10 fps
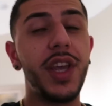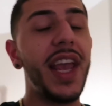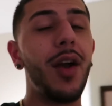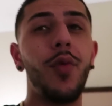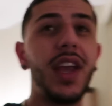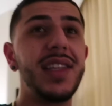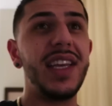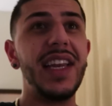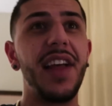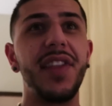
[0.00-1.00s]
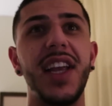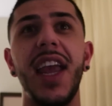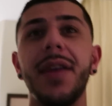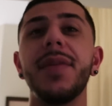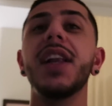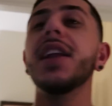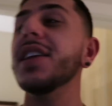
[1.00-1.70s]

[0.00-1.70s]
We can't wait to eat at the game.